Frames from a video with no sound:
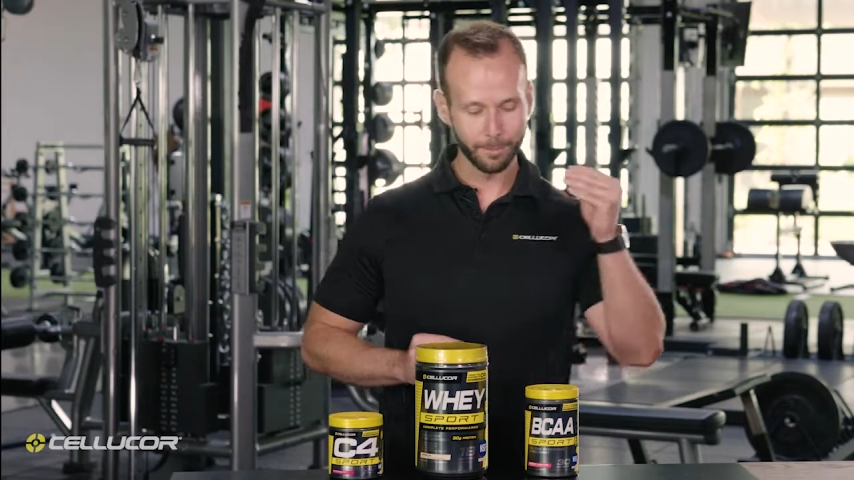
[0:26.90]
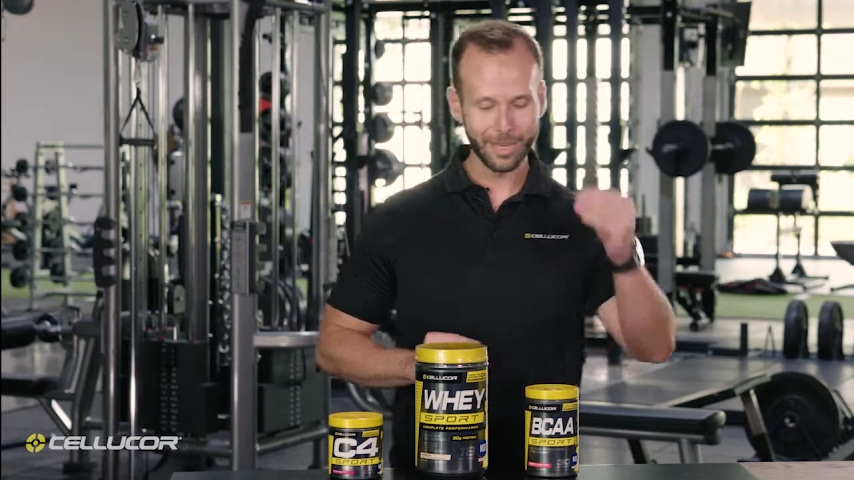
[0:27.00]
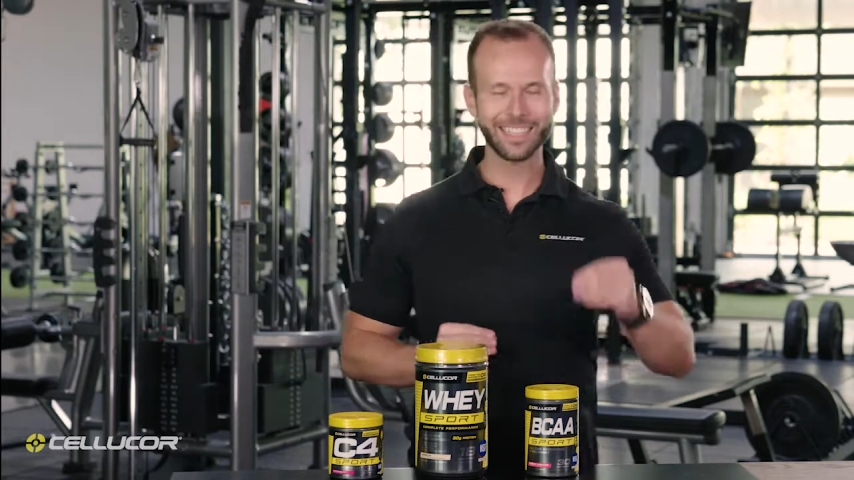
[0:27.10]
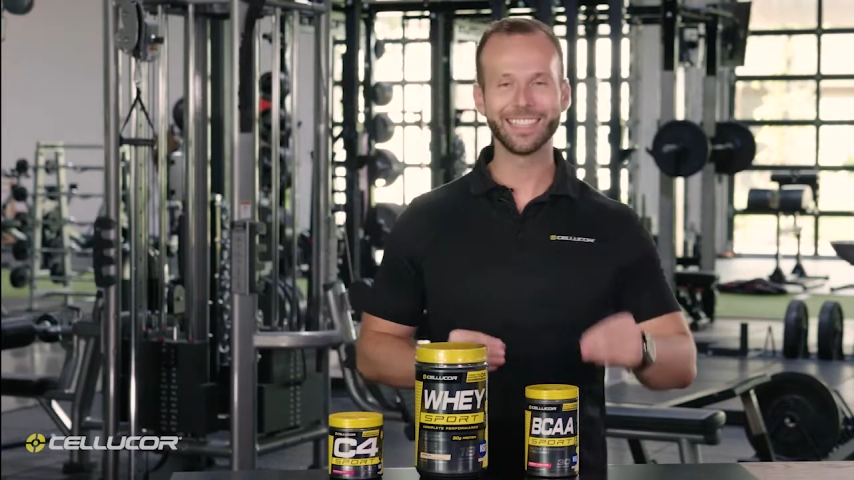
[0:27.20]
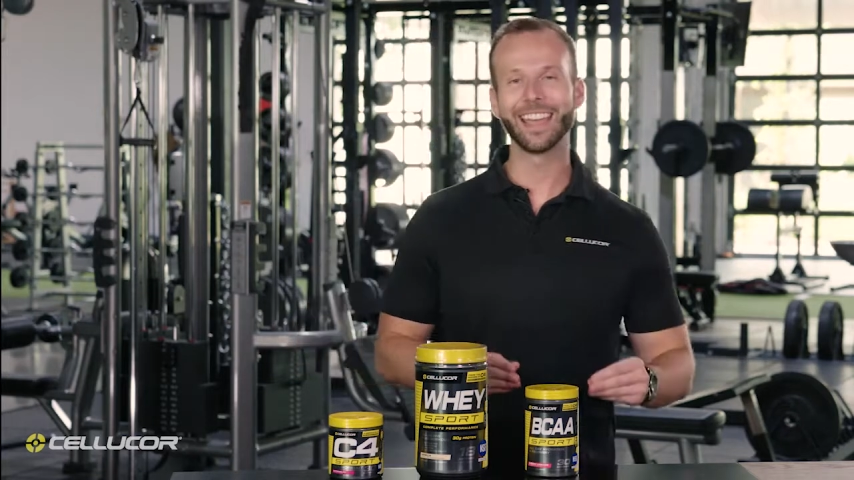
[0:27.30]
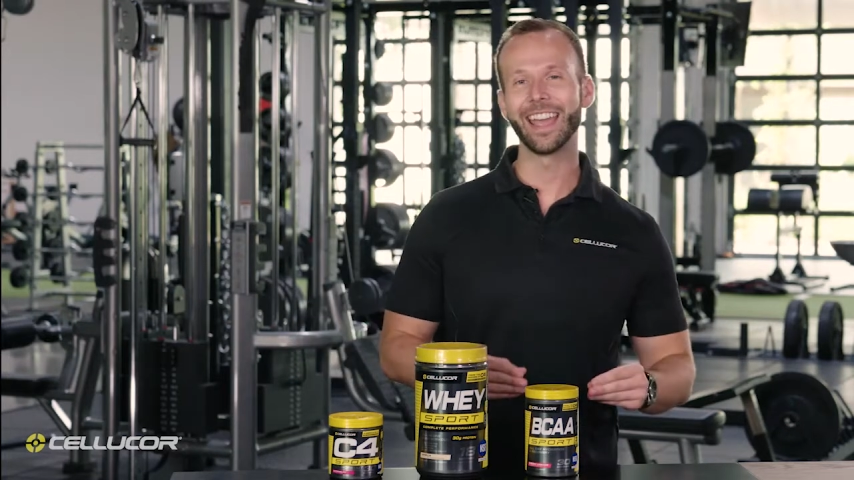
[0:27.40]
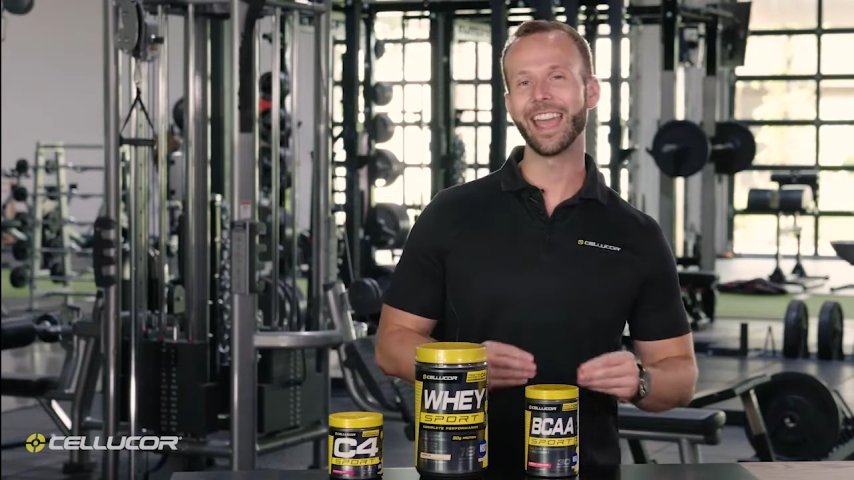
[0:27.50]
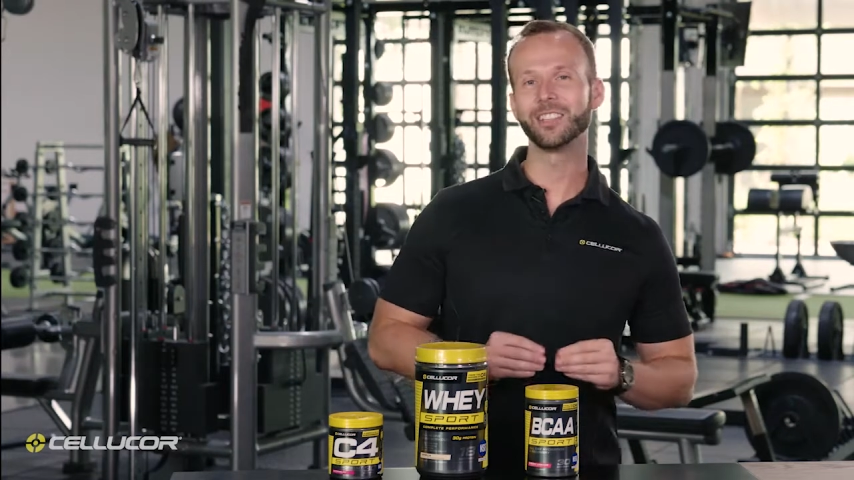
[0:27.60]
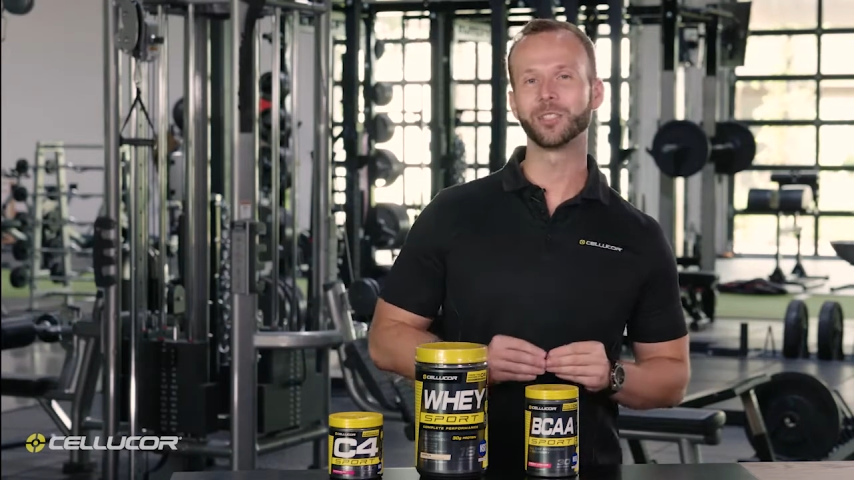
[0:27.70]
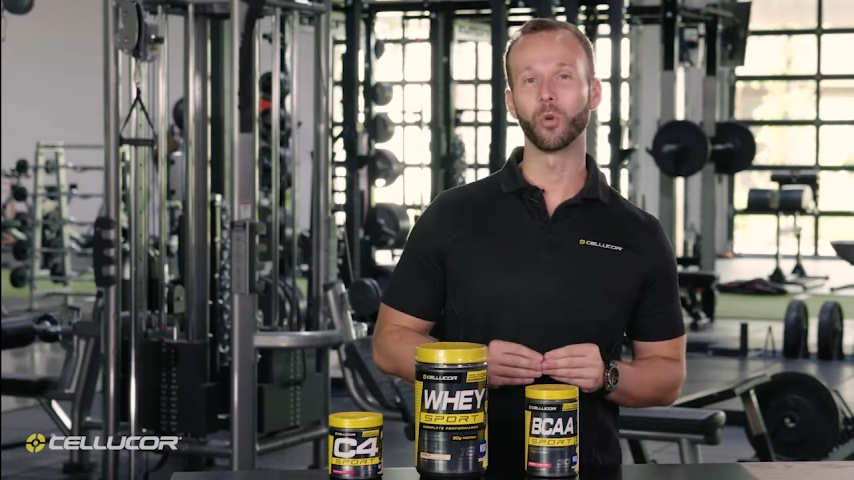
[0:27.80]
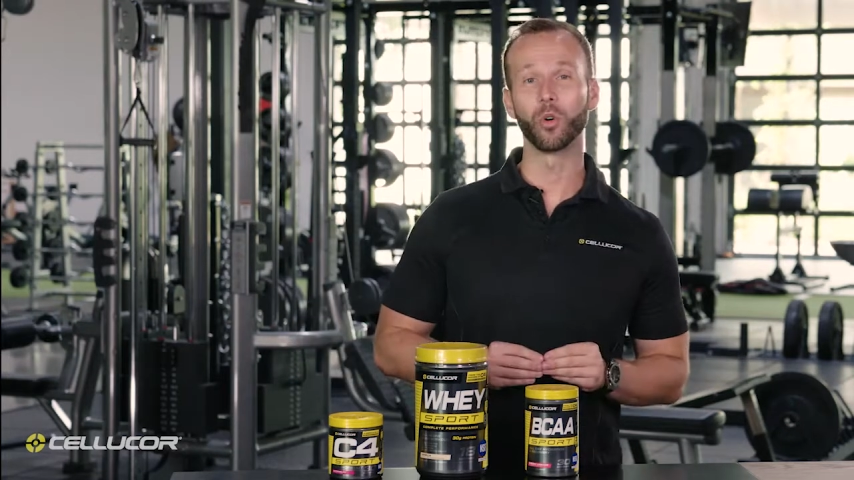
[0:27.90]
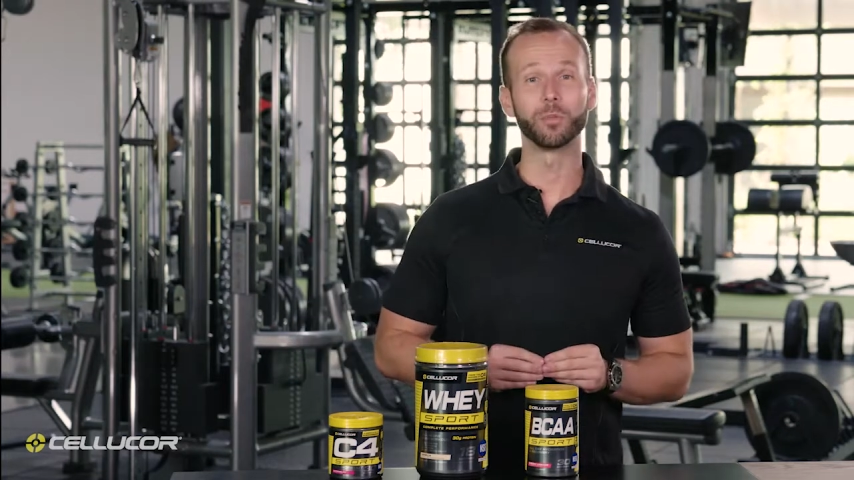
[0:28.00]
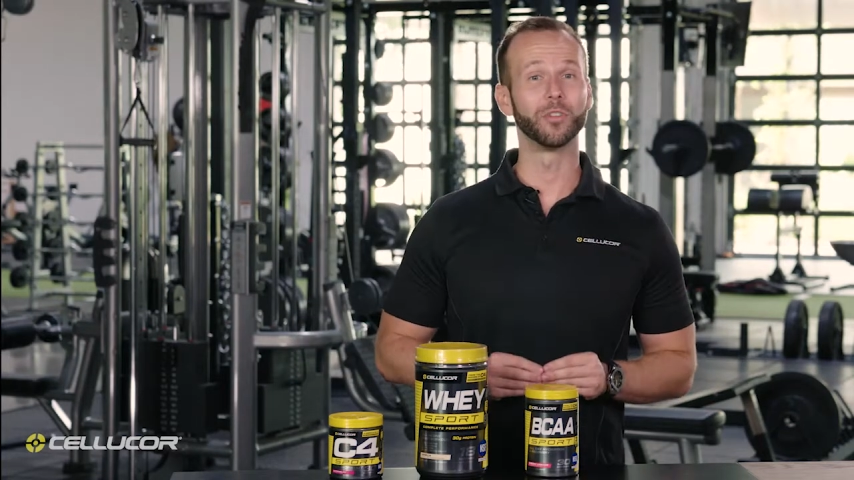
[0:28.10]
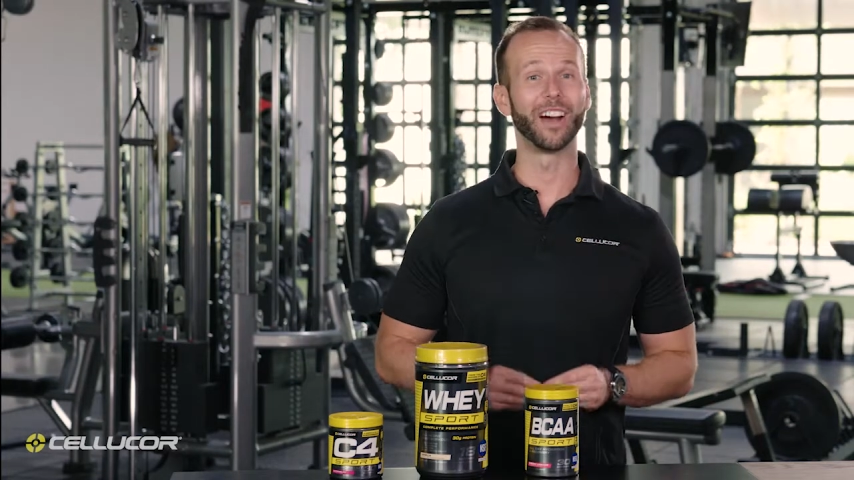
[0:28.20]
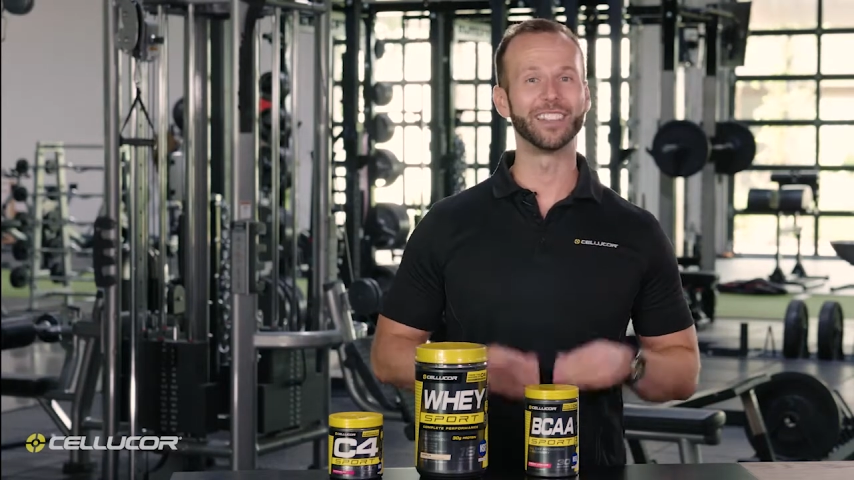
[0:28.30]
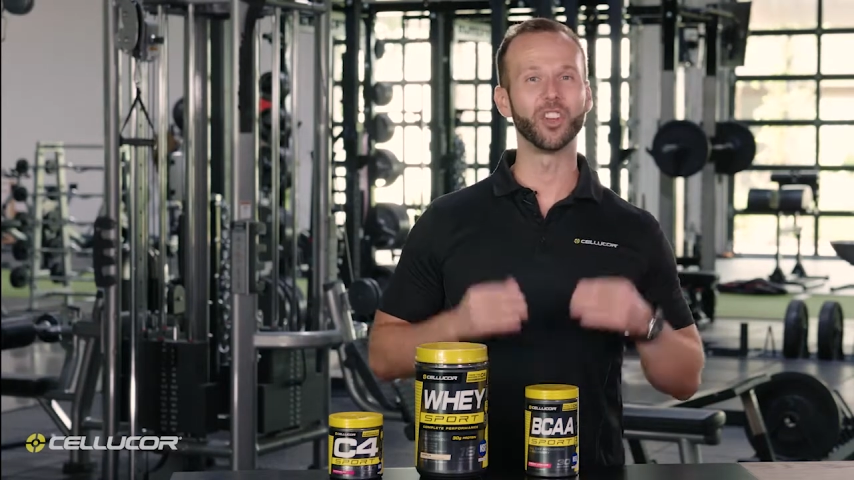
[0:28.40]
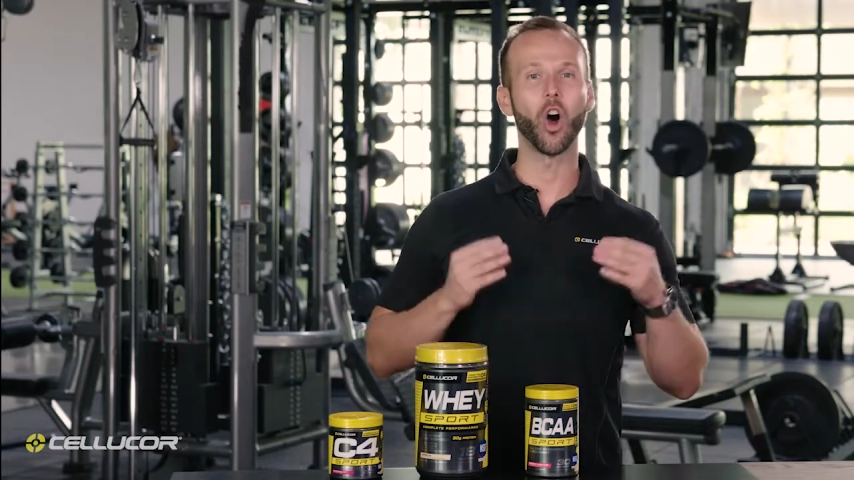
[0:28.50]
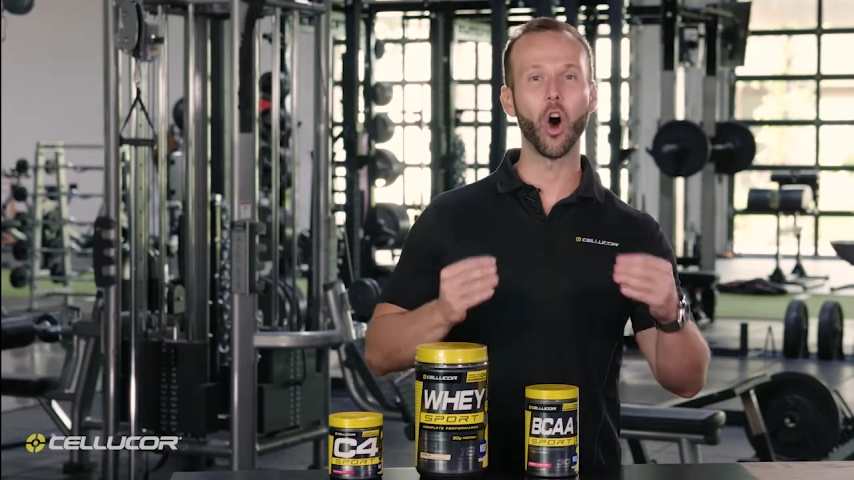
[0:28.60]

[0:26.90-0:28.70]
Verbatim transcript: BCAA Sport provides